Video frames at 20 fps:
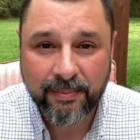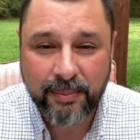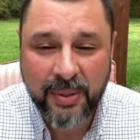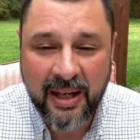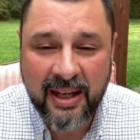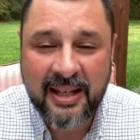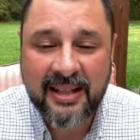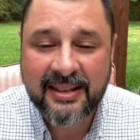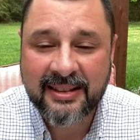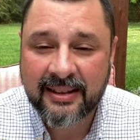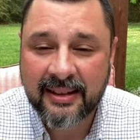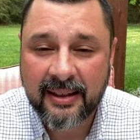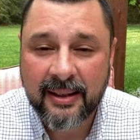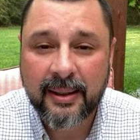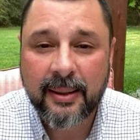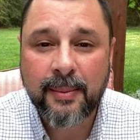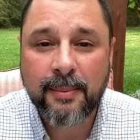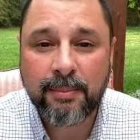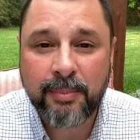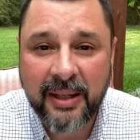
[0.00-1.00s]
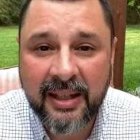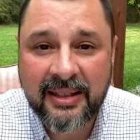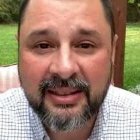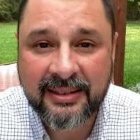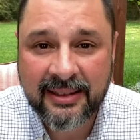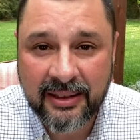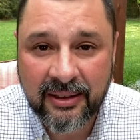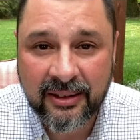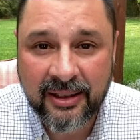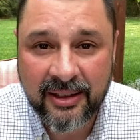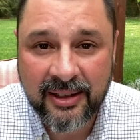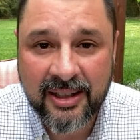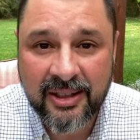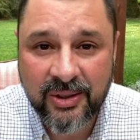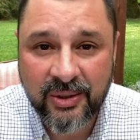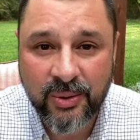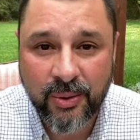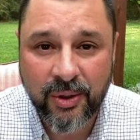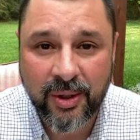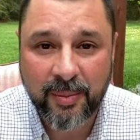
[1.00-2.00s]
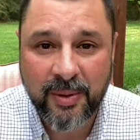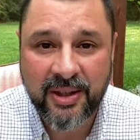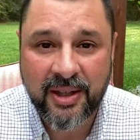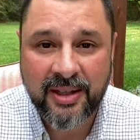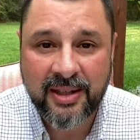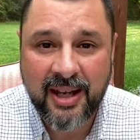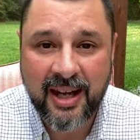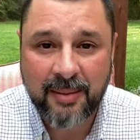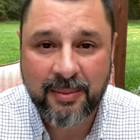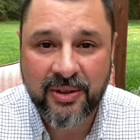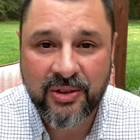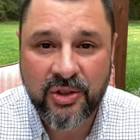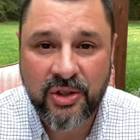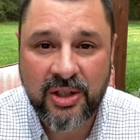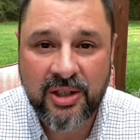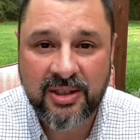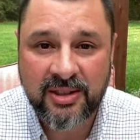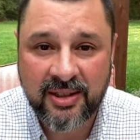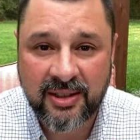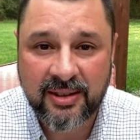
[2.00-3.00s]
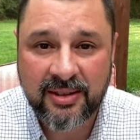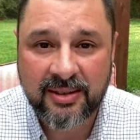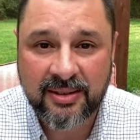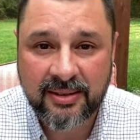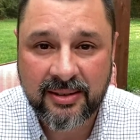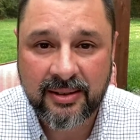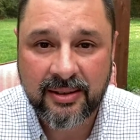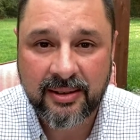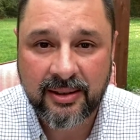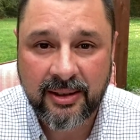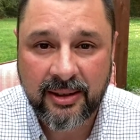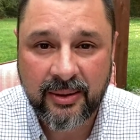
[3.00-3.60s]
Peace, be still in this storm in the name of Jesus.